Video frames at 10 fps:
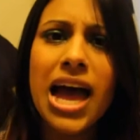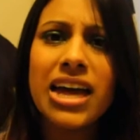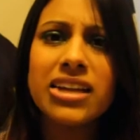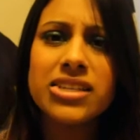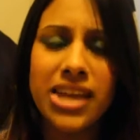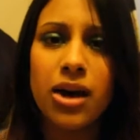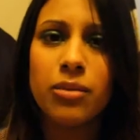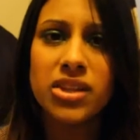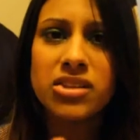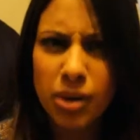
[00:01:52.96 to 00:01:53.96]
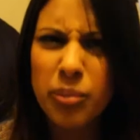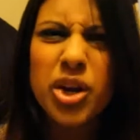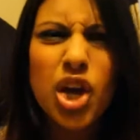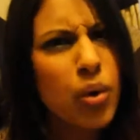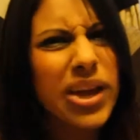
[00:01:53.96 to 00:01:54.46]
And, yeah, I'm going
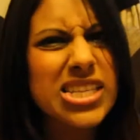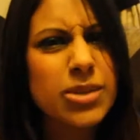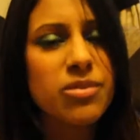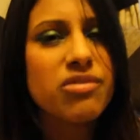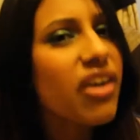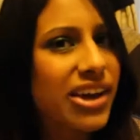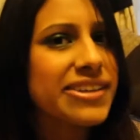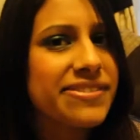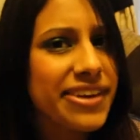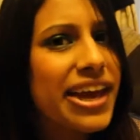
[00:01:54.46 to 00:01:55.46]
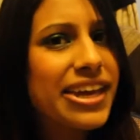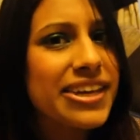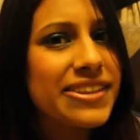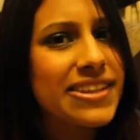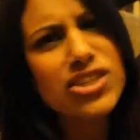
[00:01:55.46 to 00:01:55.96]
to go and get some advice, okay?
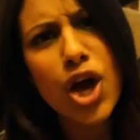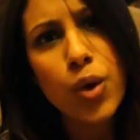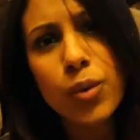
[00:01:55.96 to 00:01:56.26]
Let's go.